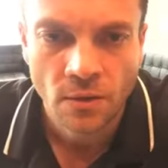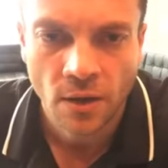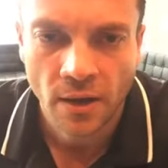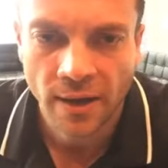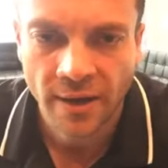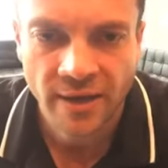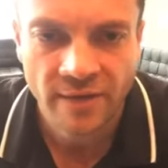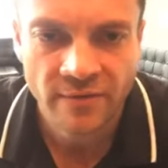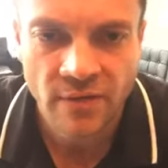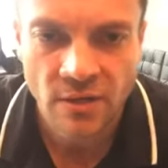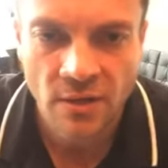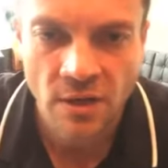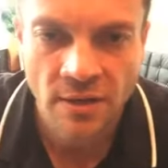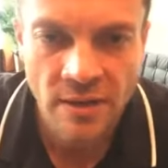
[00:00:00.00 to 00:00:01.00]
I have
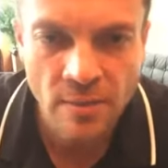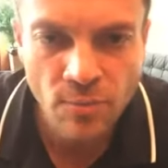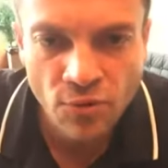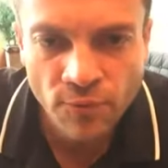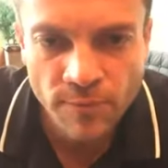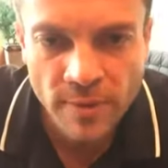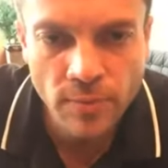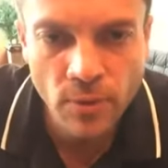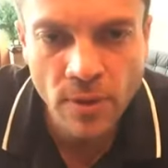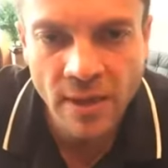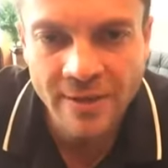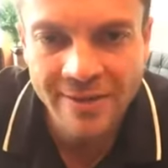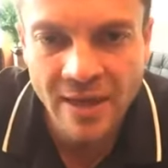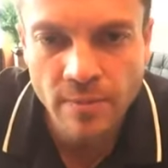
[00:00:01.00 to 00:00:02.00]
a number of people
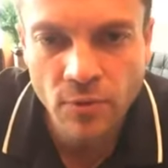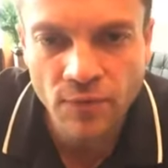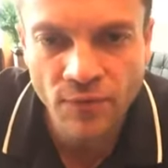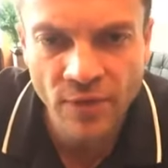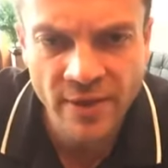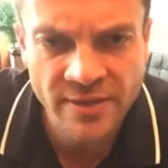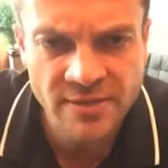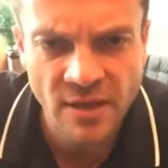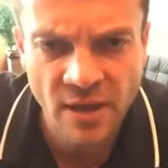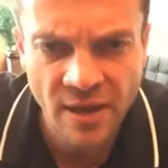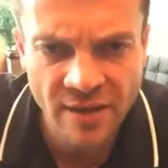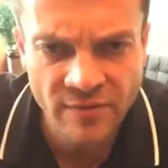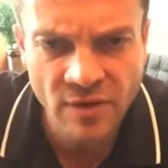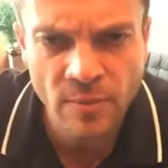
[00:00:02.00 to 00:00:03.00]
unable, Frank is saying, I
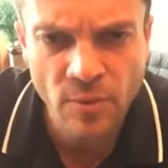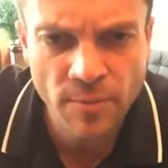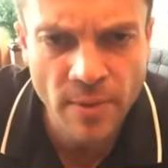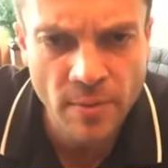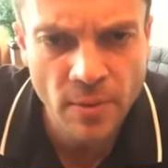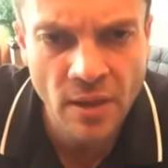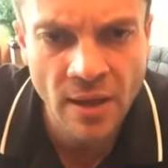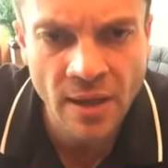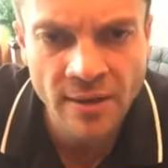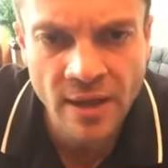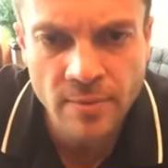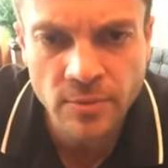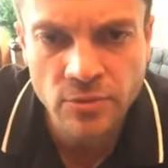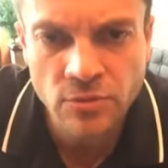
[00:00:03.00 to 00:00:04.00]
have a number of people
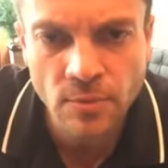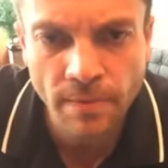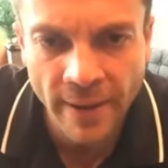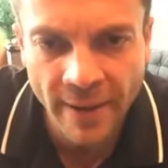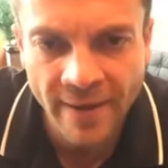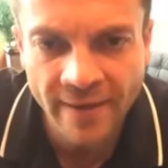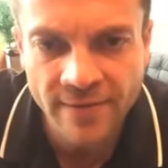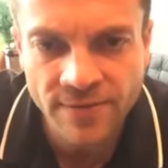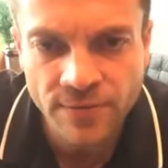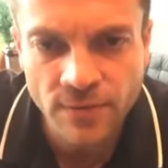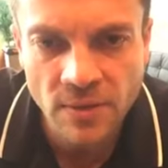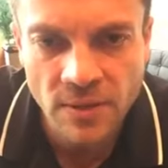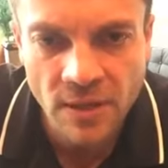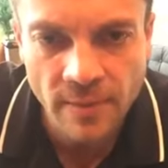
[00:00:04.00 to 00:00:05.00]
unable to pay
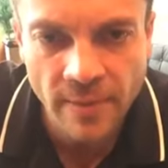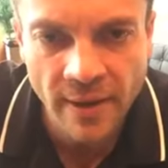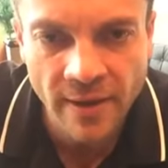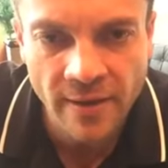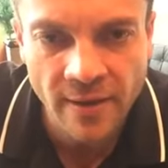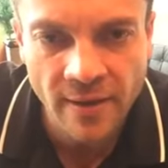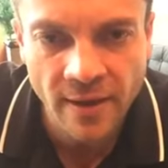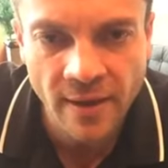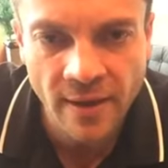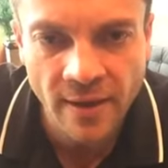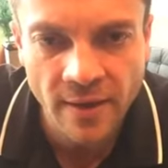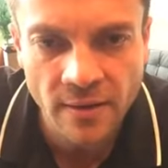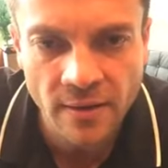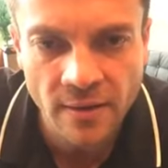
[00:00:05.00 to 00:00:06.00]
through ClickBank
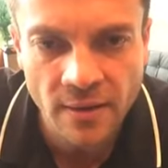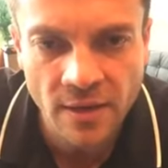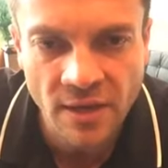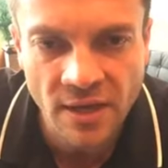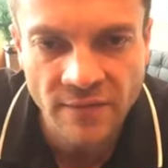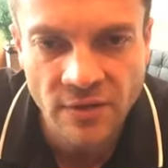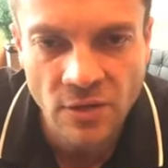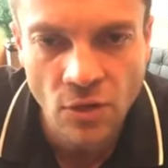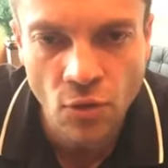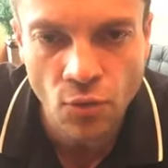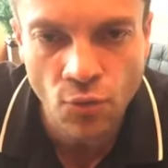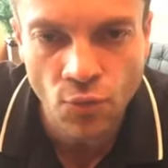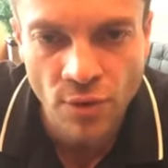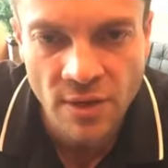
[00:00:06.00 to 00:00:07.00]
and given no
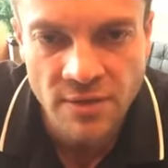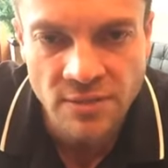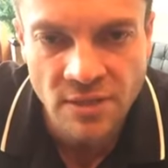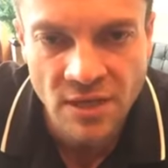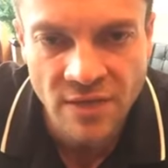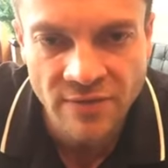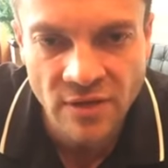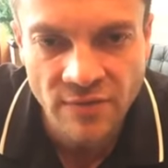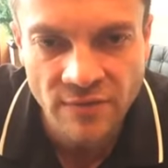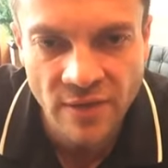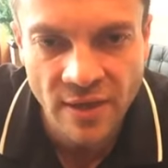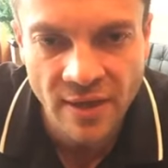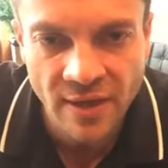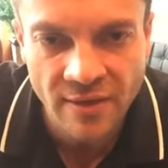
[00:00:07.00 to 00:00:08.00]
reason, even if
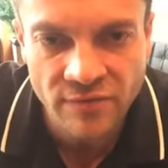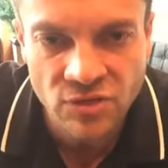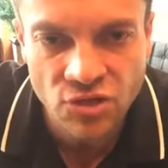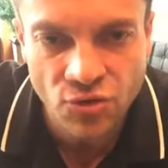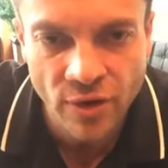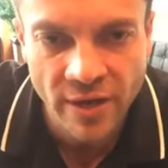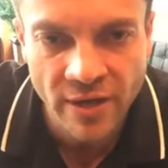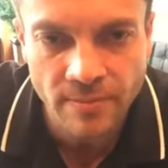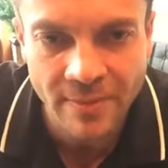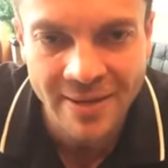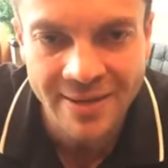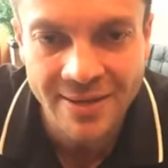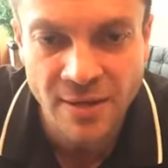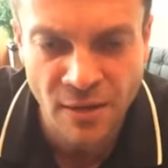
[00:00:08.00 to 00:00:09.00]
they have tried
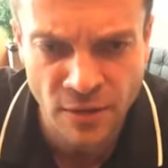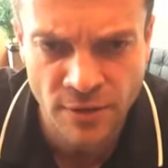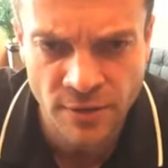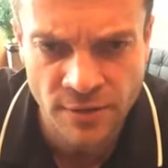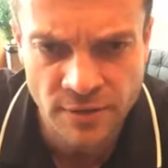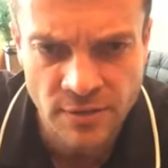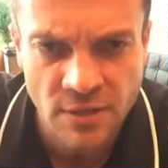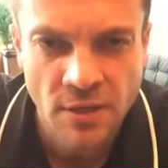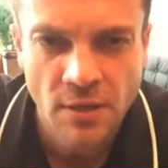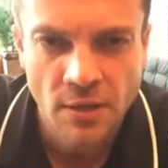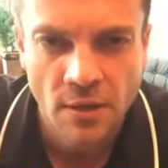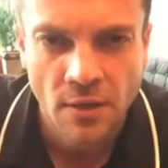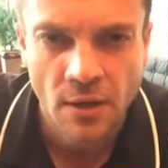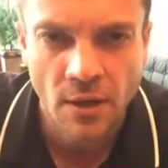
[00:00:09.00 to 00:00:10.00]
many cards.
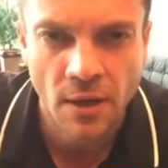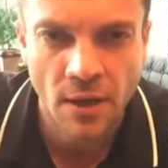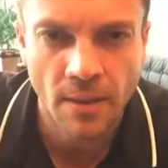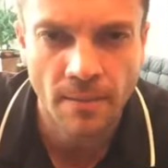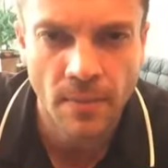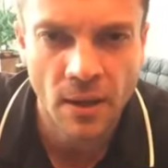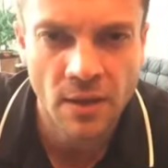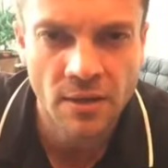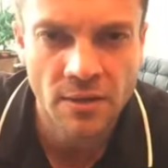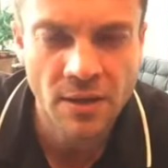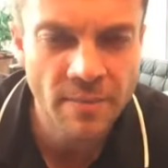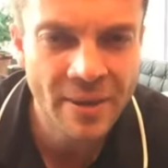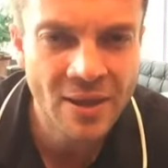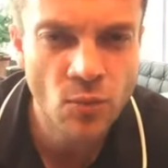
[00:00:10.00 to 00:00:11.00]

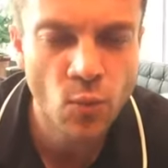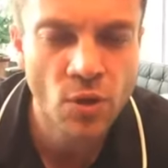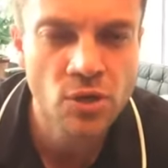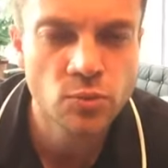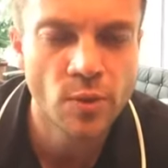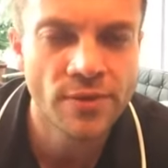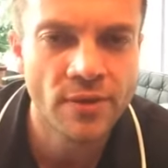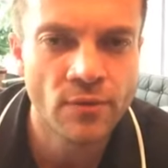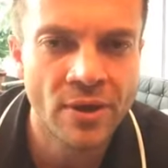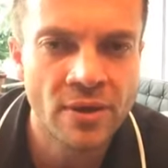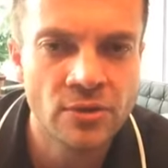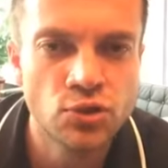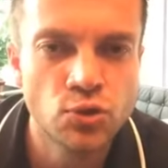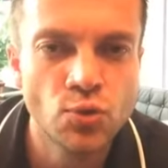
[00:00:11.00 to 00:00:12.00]
ClickBank works with
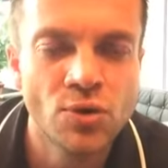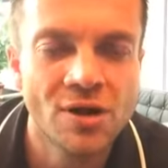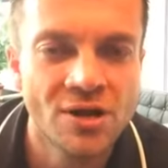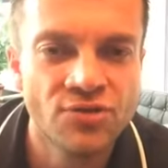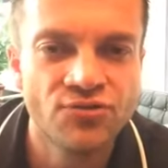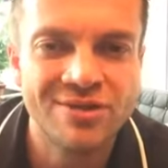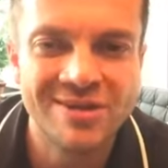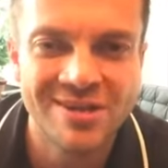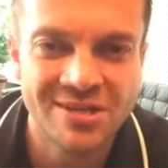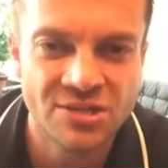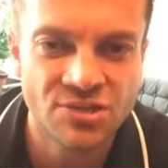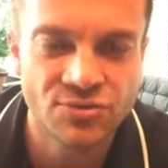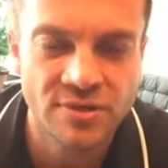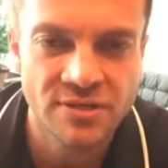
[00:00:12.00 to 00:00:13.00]
around 200
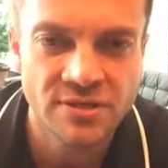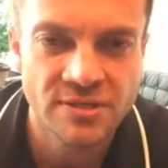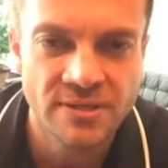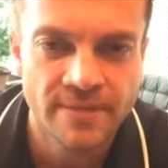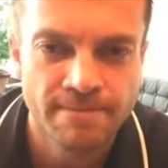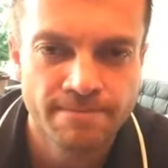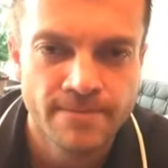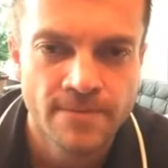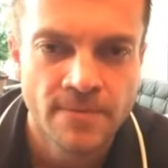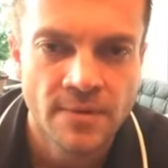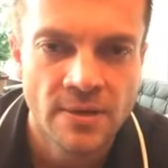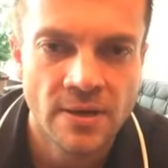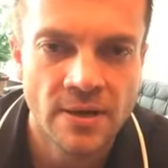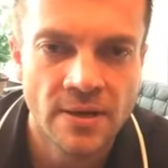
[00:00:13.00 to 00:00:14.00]
countries.
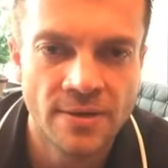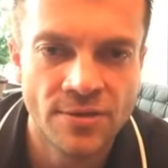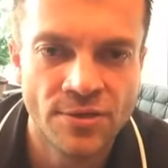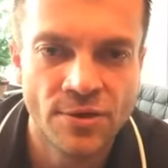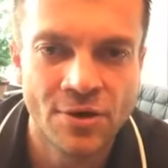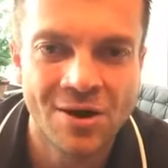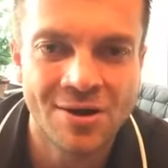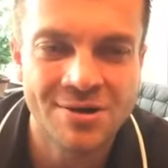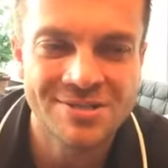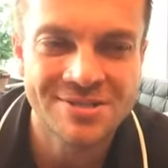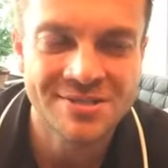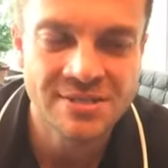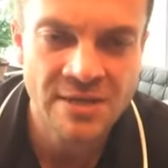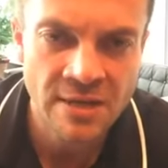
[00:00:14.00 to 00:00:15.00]
There are
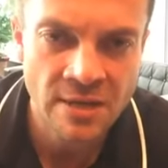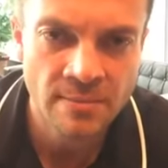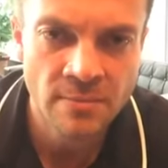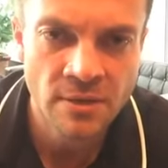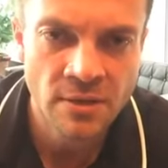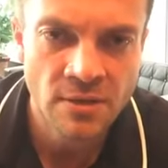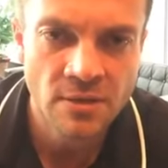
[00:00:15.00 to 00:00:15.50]
some,